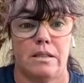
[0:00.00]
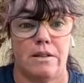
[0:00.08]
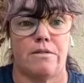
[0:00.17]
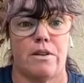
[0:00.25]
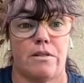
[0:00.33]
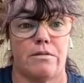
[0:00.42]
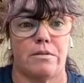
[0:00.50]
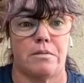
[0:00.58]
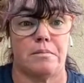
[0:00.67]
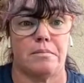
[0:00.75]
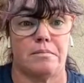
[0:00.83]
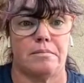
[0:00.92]
to F off
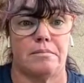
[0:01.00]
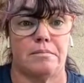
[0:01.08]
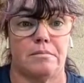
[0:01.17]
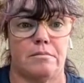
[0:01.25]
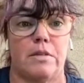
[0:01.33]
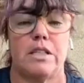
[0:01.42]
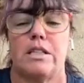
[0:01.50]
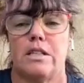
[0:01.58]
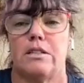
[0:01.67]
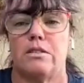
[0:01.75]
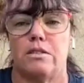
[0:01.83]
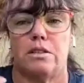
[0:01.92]
right
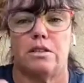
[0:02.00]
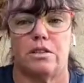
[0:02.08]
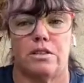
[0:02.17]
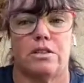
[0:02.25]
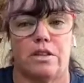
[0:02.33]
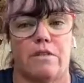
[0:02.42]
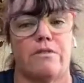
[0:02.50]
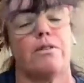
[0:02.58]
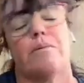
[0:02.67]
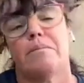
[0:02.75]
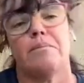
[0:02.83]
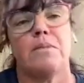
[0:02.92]
there on her
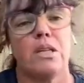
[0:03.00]
cover.